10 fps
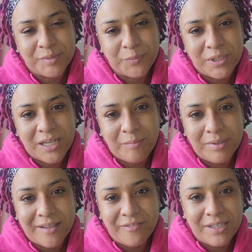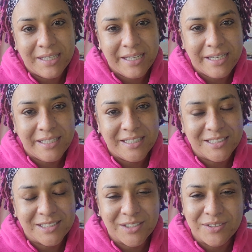But we're not blood
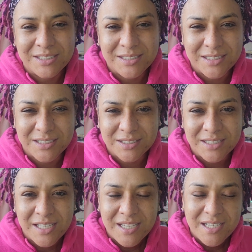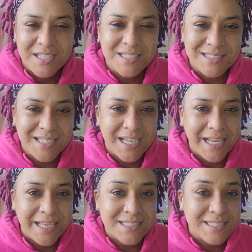related, so it's just it's not
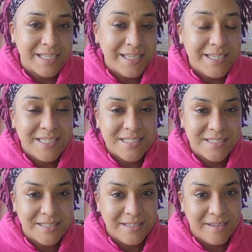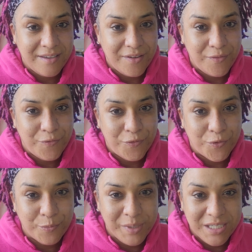as easy
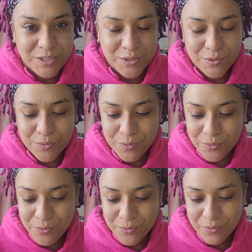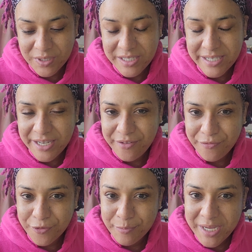for me to get
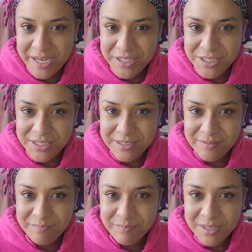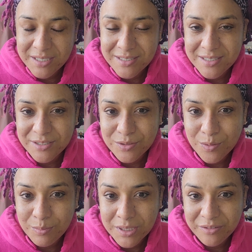information because there's
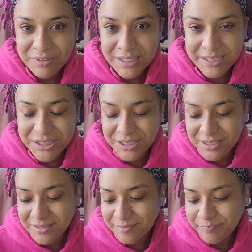no blood relation